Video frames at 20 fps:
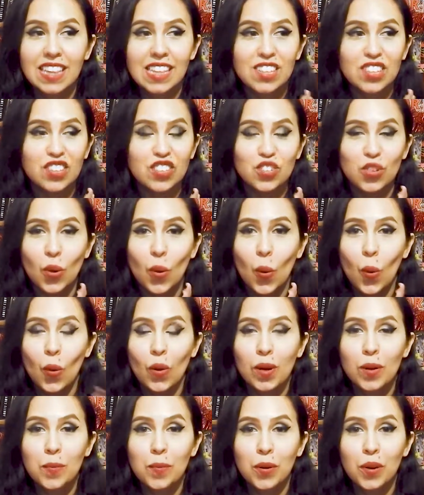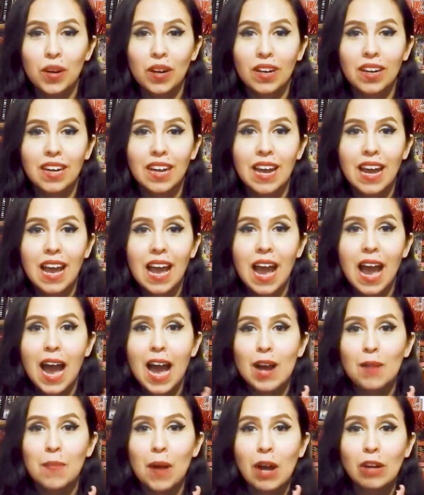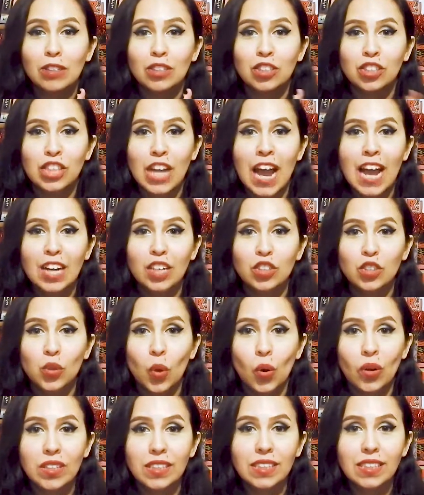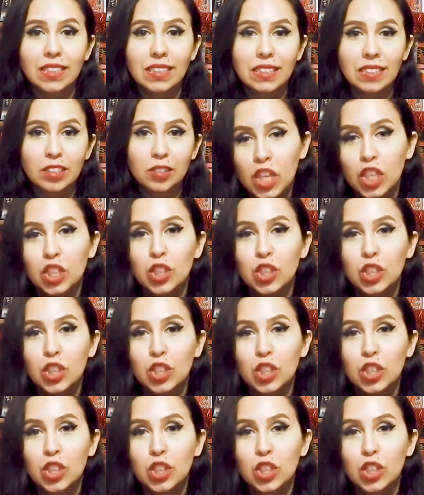This is a horror book about Jack Torrance,